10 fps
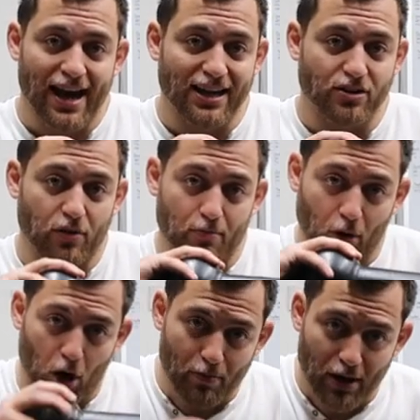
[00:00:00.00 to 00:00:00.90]
edge of the
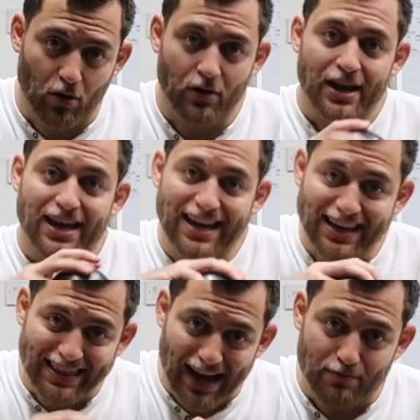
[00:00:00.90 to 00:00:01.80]
barbell,
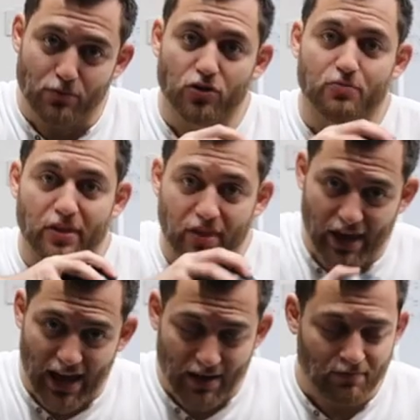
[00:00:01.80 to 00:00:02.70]
hitting that movement
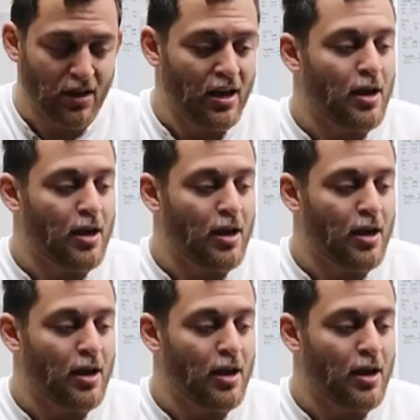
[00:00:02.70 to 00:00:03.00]
there,